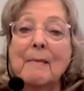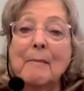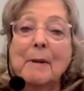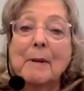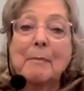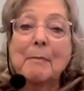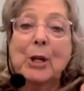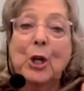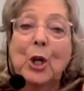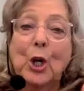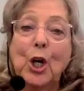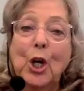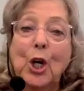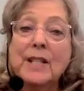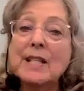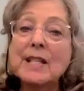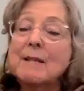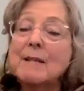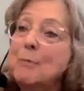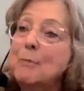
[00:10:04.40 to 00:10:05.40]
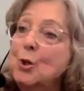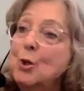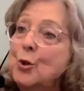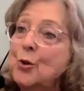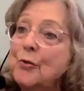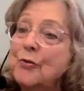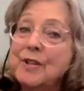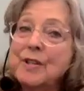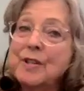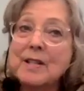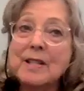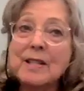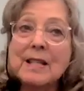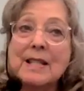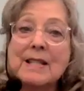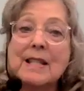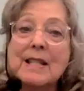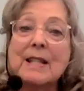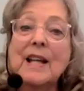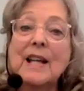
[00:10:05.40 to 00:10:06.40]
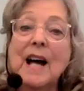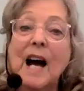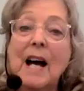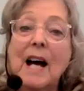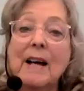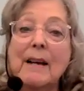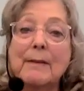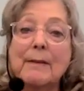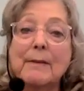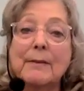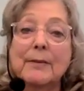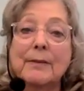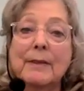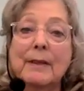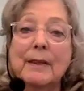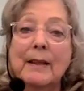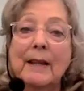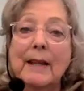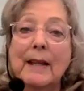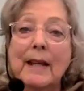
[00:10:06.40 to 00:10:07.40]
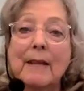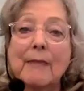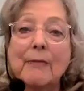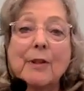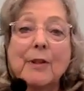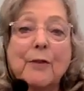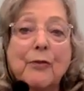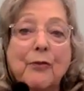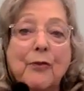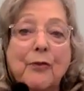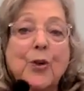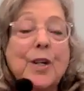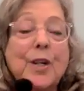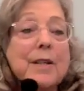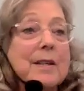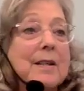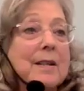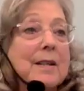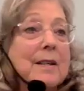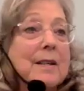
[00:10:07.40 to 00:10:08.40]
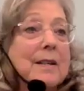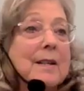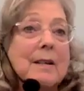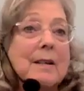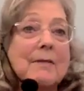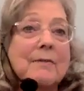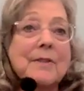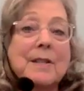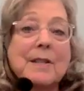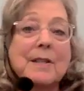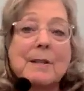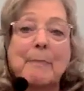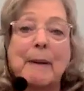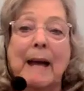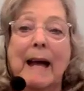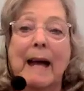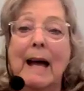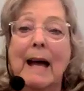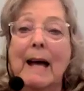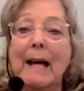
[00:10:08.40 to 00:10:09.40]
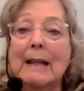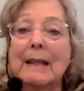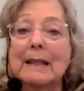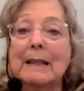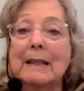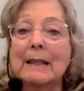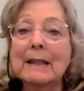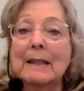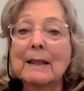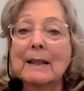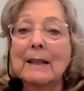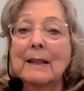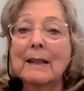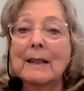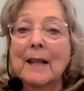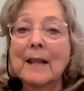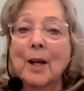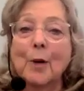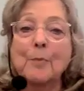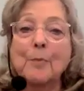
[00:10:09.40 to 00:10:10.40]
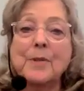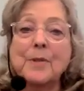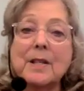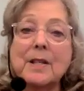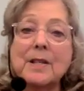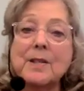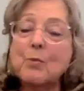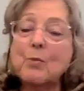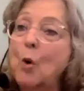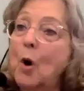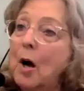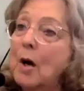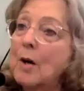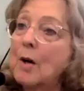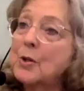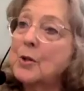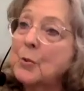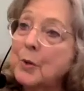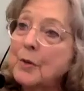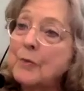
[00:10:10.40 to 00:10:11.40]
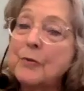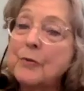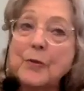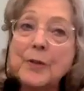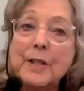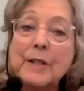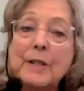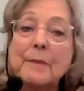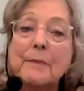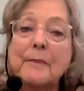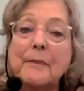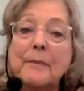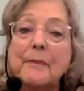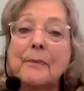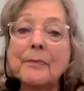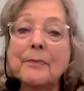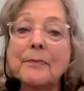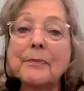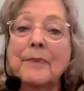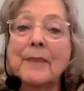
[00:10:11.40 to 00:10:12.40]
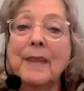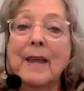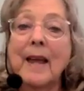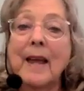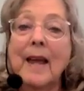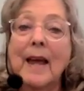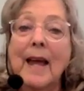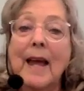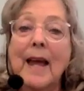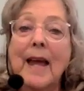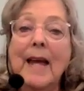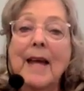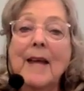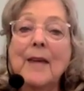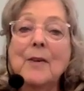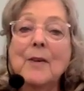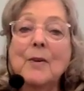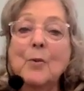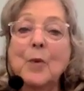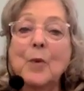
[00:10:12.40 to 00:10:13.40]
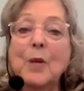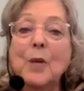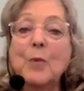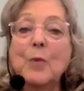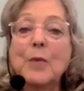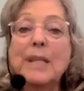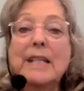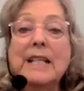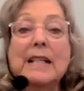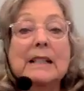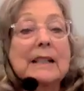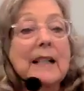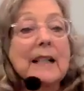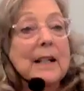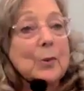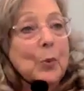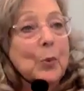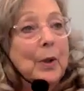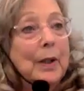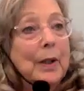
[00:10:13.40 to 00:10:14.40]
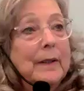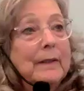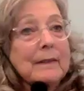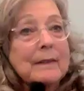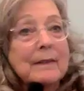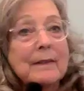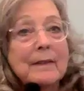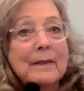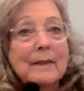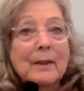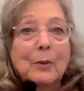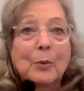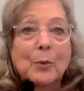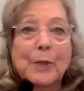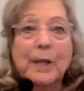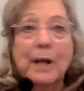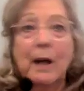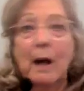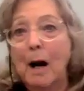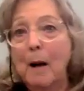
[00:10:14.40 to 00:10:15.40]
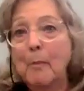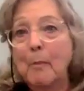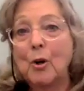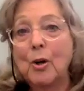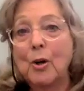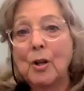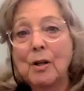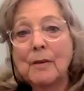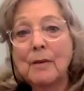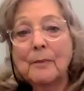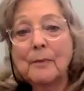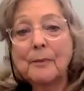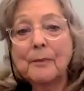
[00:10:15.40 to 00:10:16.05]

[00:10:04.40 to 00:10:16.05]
but because it moves, it's alive. Every foot of this path helps us walk toward freedom. And when we neglect one, we hobble.